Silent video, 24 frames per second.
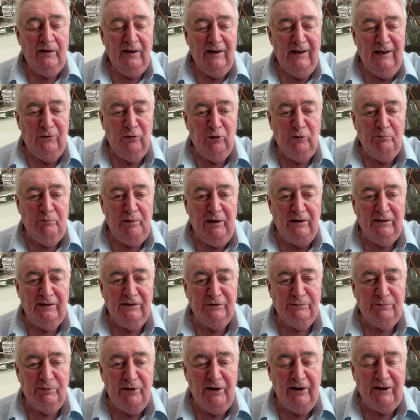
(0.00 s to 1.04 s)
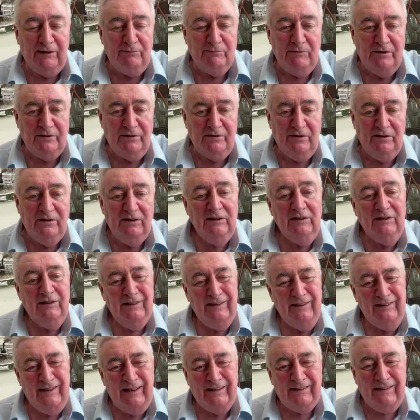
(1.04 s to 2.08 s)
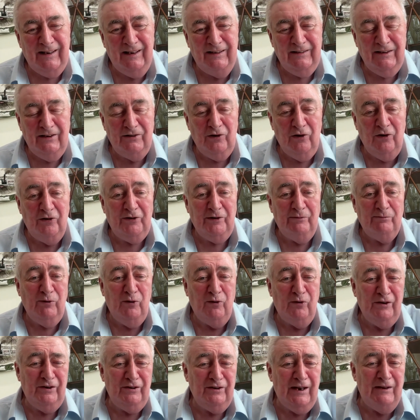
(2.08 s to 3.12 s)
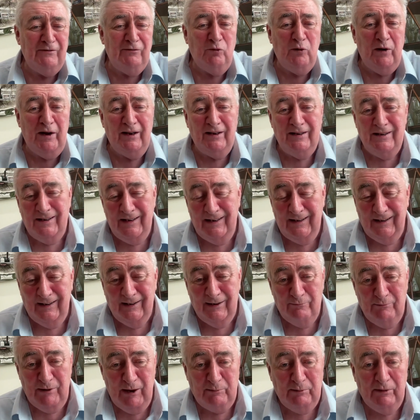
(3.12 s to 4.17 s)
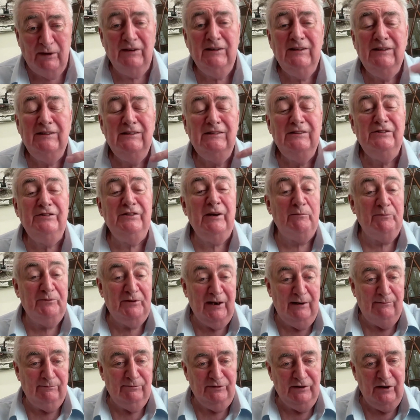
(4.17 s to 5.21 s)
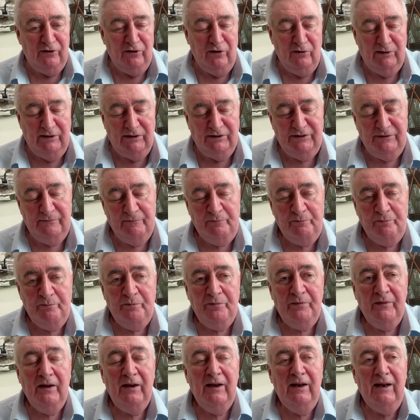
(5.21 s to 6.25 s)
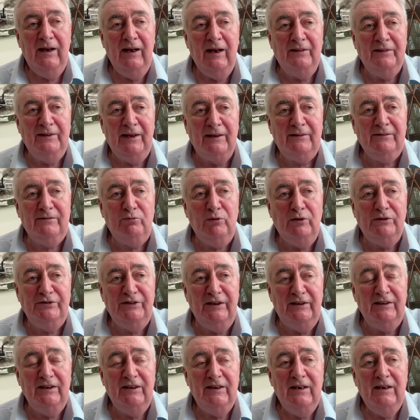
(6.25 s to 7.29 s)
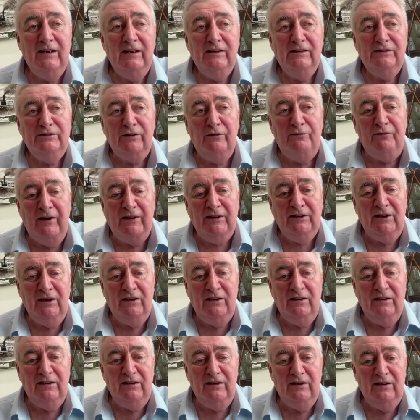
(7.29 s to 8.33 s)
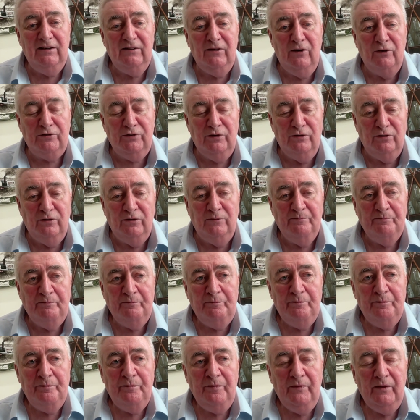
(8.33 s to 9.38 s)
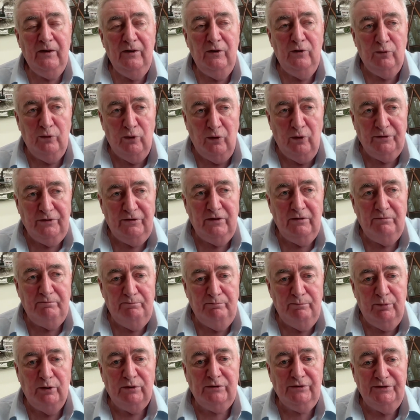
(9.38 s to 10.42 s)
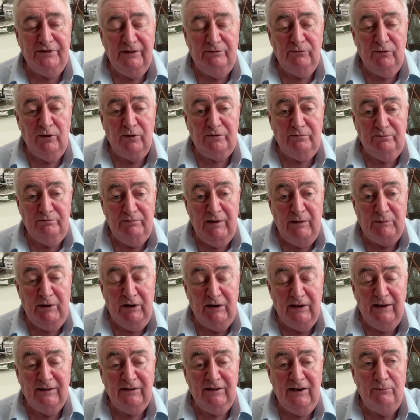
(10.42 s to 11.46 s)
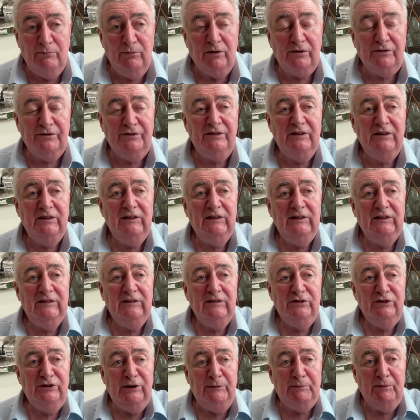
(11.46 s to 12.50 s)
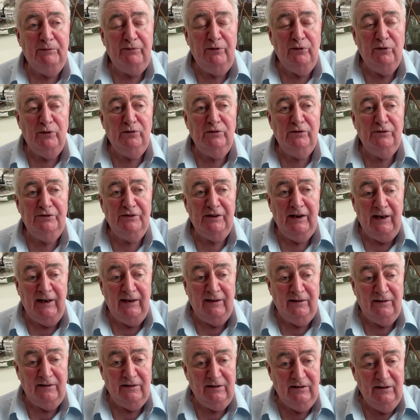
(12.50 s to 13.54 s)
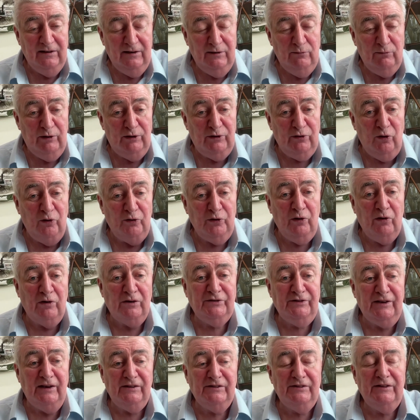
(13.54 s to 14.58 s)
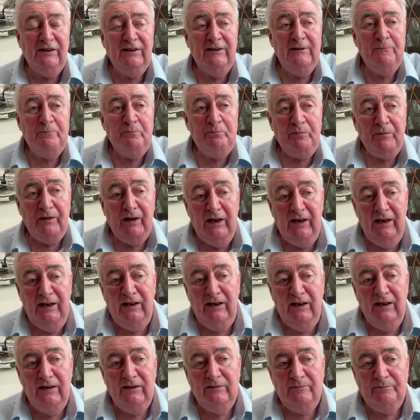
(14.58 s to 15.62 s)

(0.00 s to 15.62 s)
you wouldn't be in this predicament. And that kind of annoyed her more. You know, I have a way of needling people sometimes, not always. And that was it. So Fintan O'Toole, who wrote the books and wrote maybe nineteen books, Ship of Fools and We Don't Know Ourselves, he